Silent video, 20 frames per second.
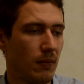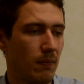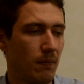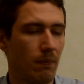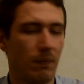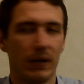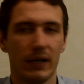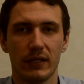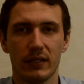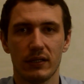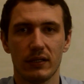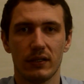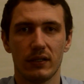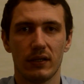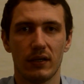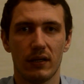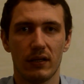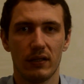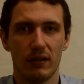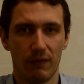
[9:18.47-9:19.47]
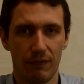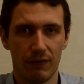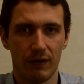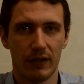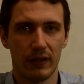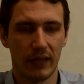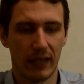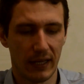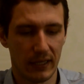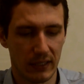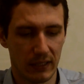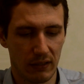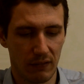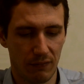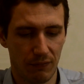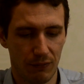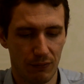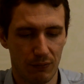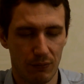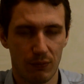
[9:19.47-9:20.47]
but different ending
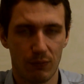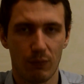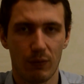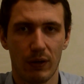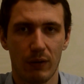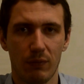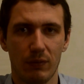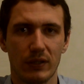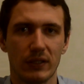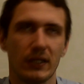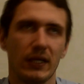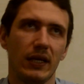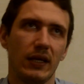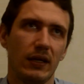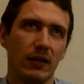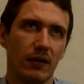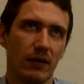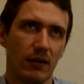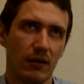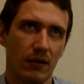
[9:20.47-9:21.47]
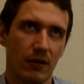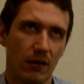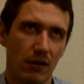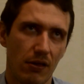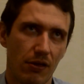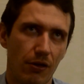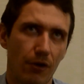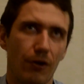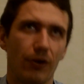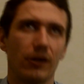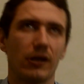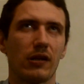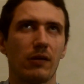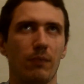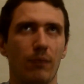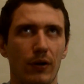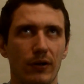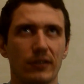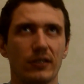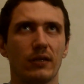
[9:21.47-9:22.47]
for when we say third
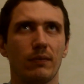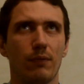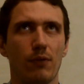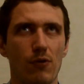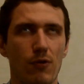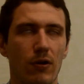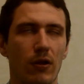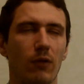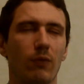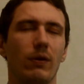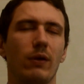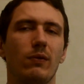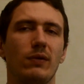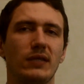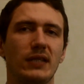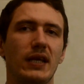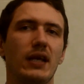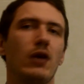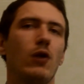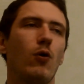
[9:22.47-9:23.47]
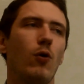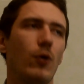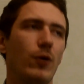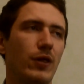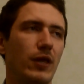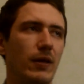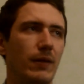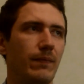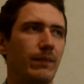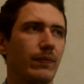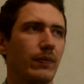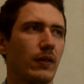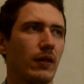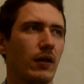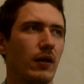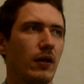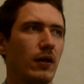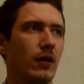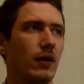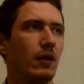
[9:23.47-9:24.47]
person plural, when we say oni.
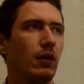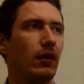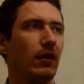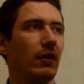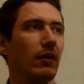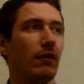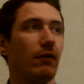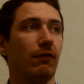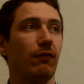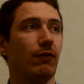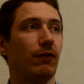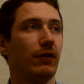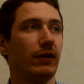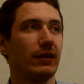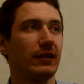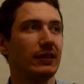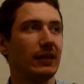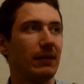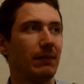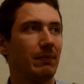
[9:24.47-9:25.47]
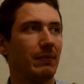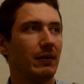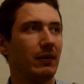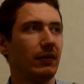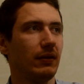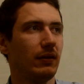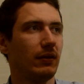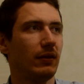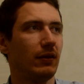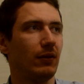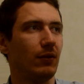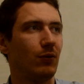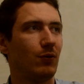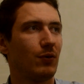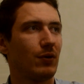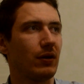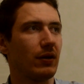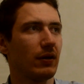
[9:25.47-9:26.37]
For example, look,